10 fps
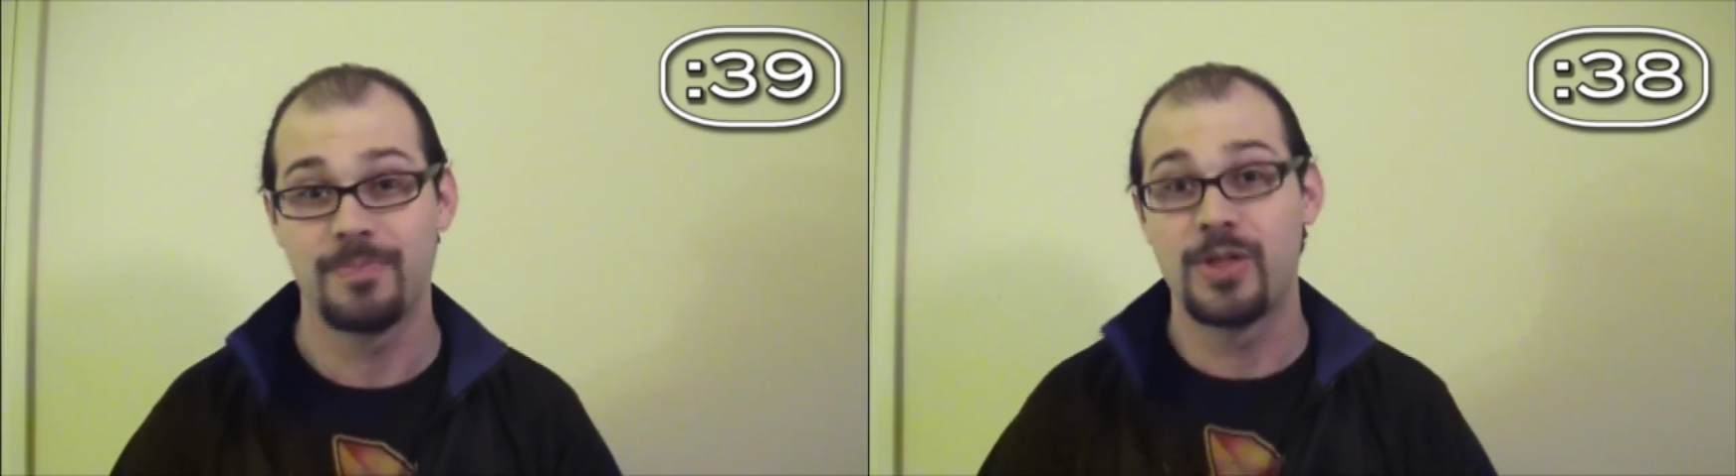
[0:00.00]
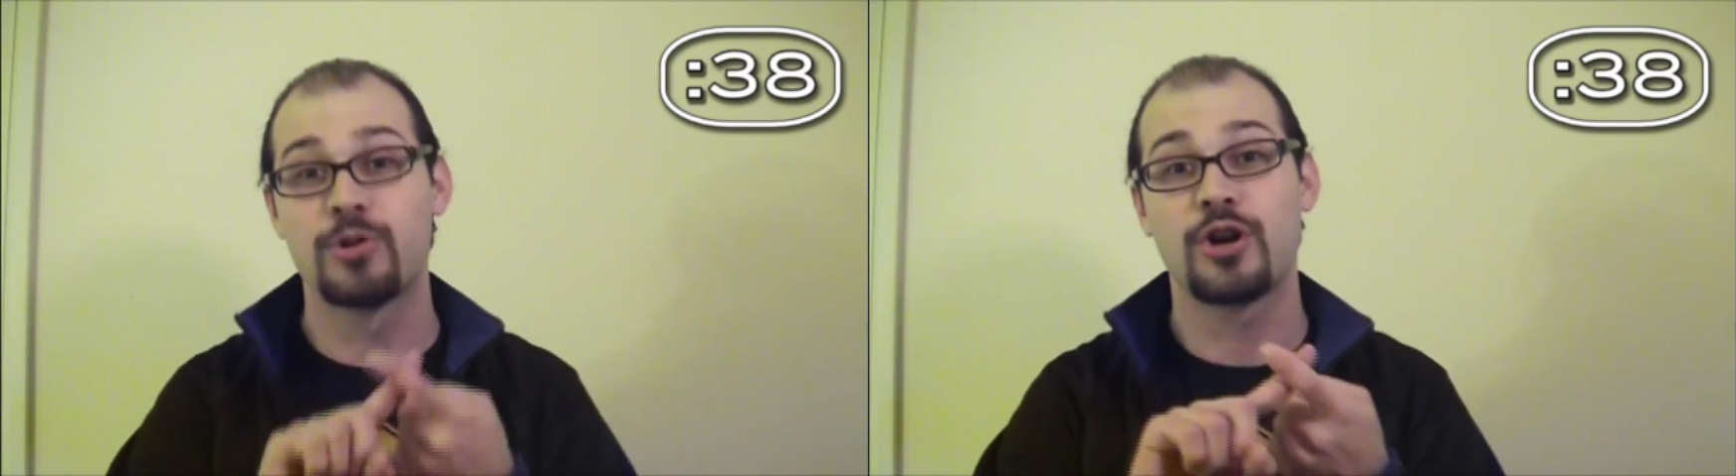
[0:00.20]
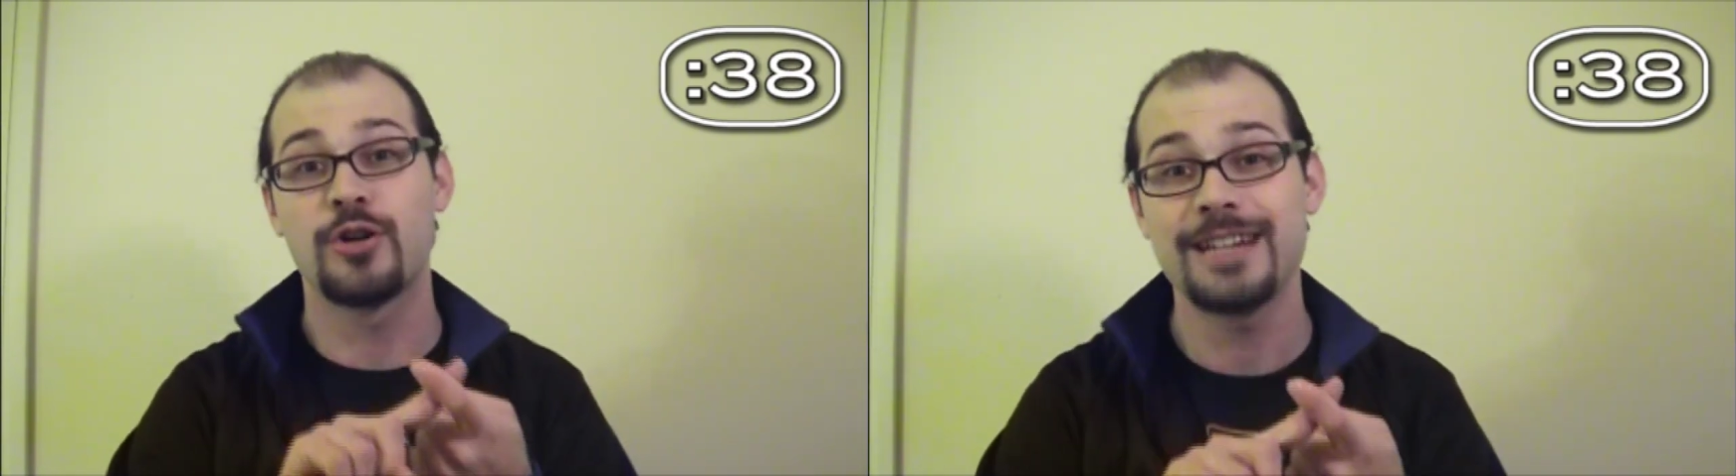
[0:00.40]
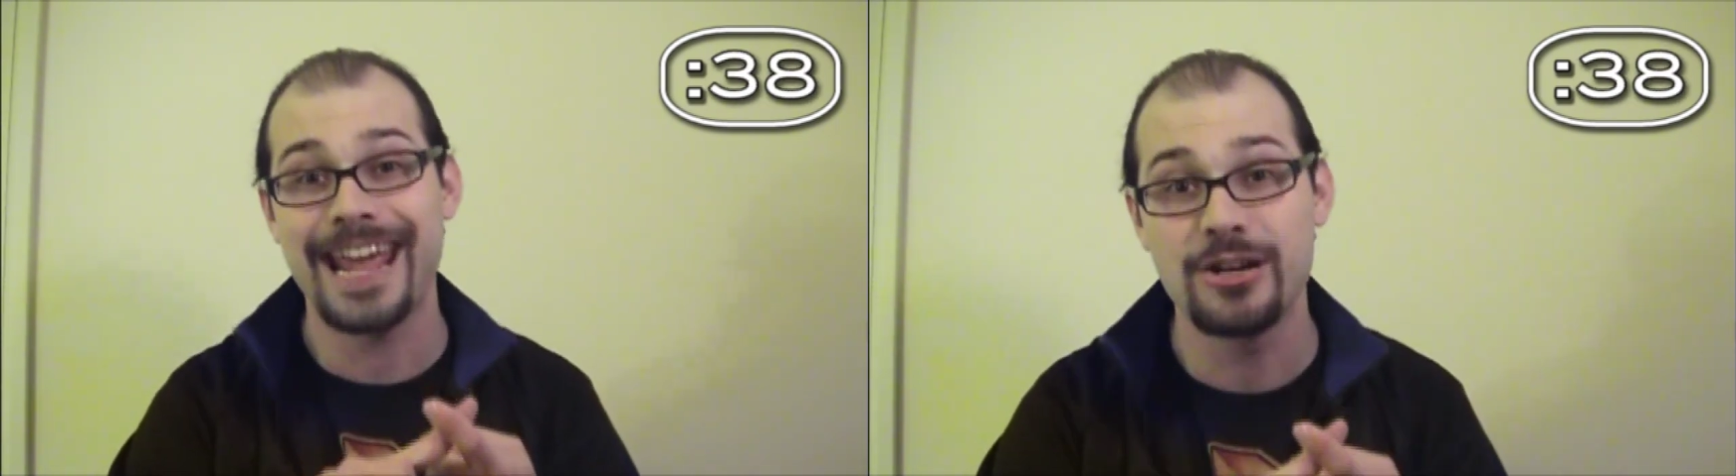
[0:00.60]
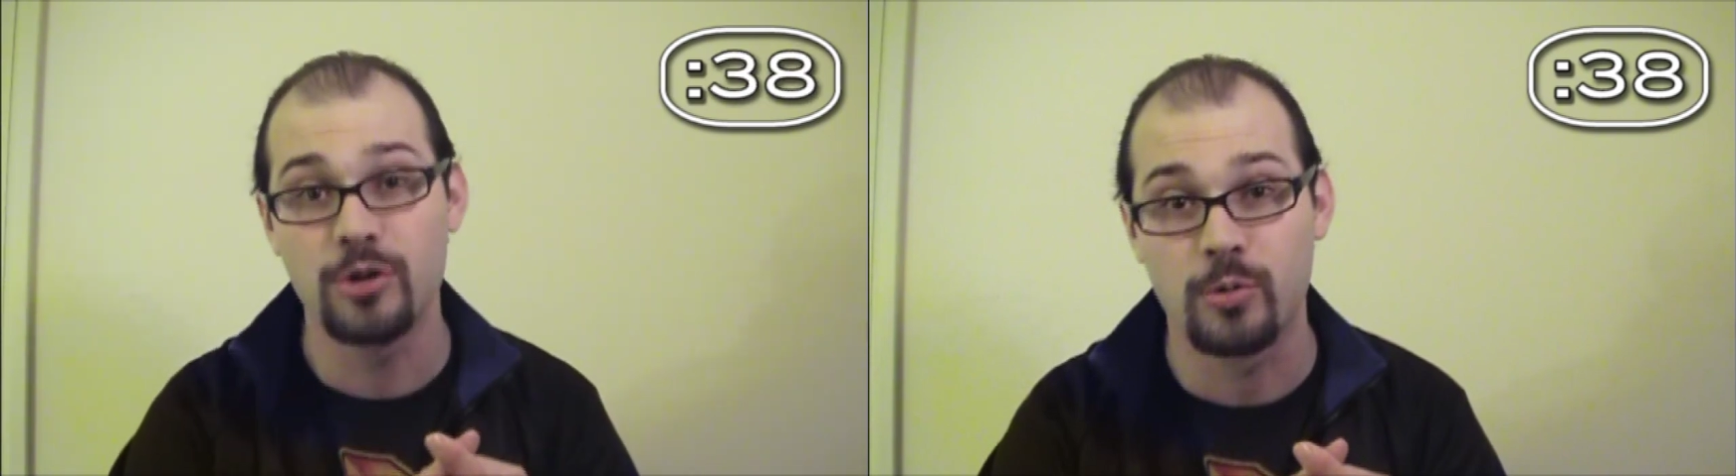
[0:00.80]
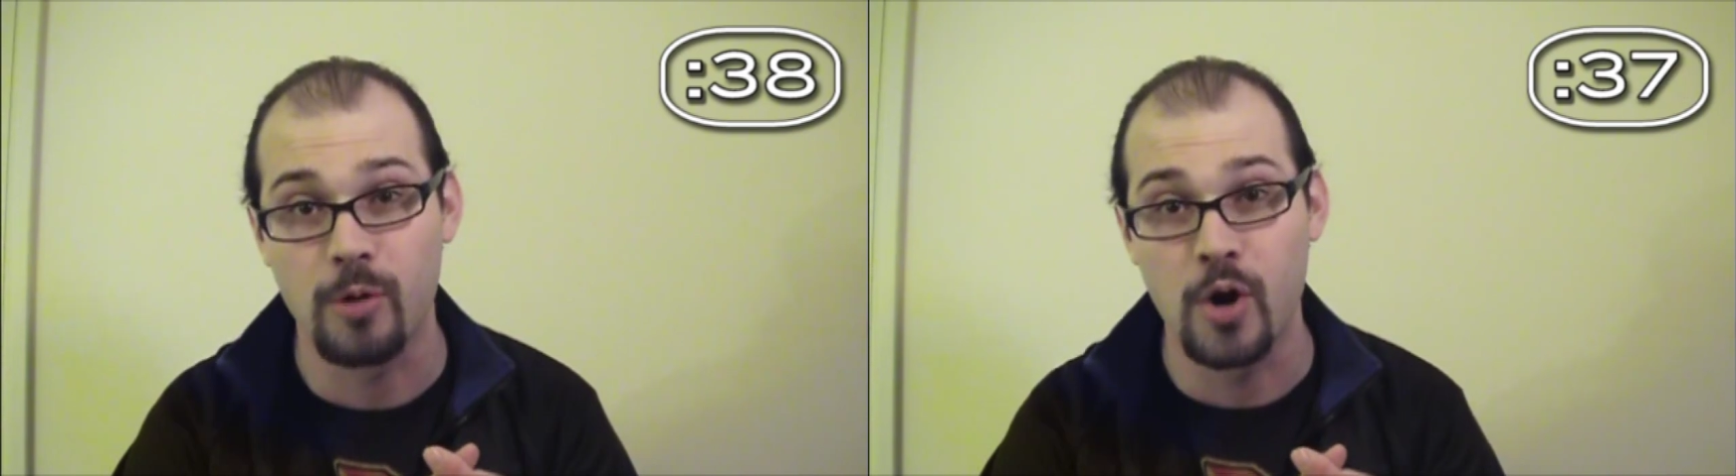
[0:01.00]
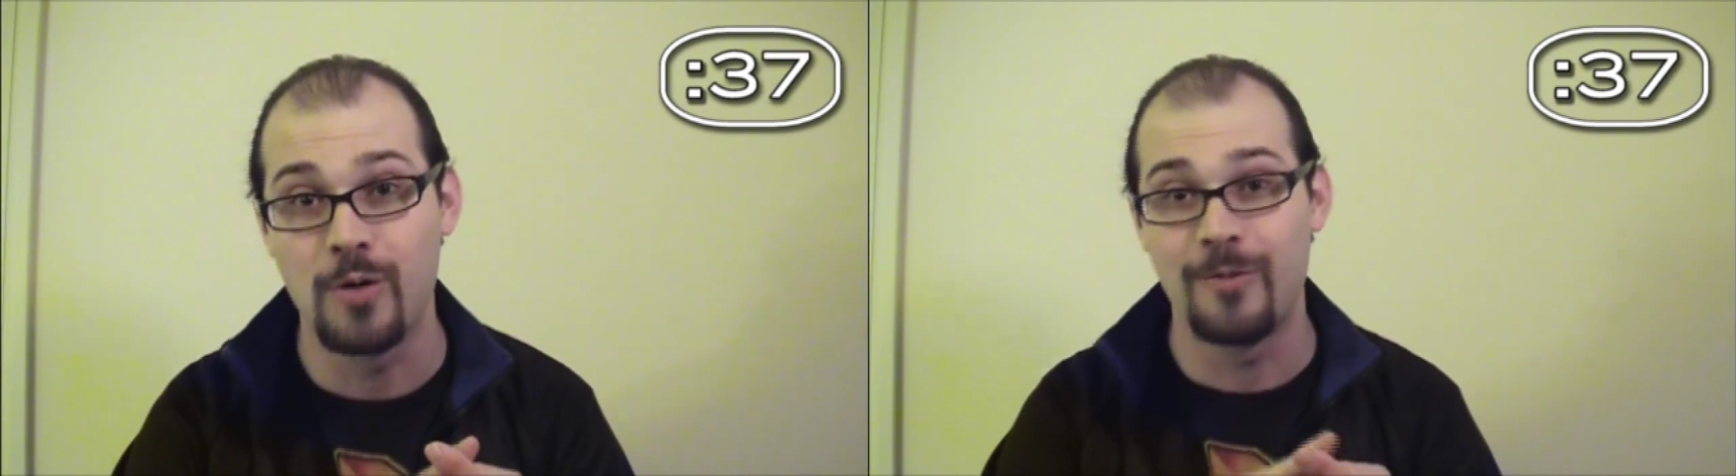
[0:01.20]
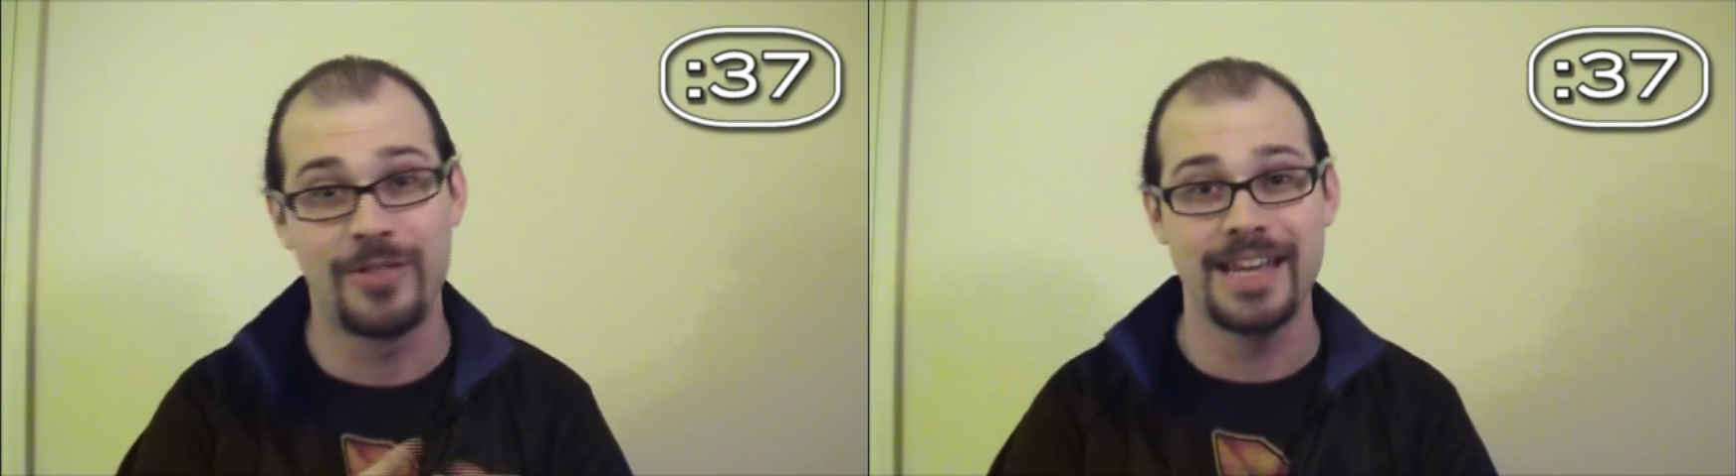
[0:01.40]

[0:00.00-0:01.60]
The return to Angel Grove,